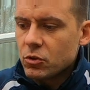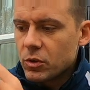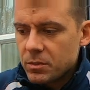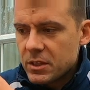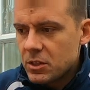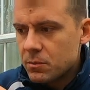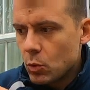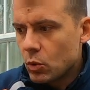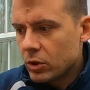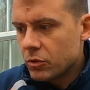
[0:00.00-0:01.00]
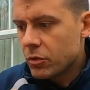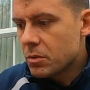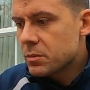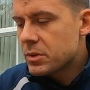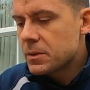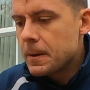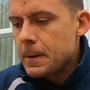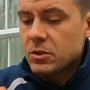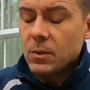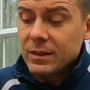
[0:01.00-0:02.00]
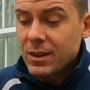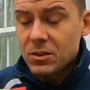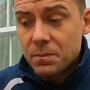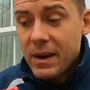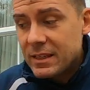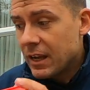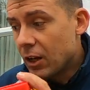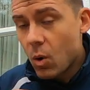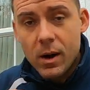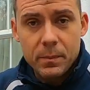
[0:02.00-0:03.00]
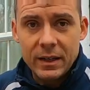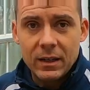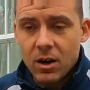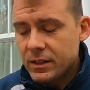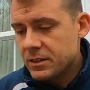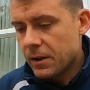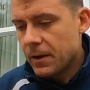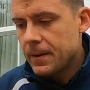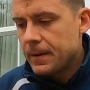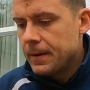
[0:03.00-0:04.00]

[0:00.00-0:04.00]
grouped in smaller groups, so it does make it quite a bit lighter.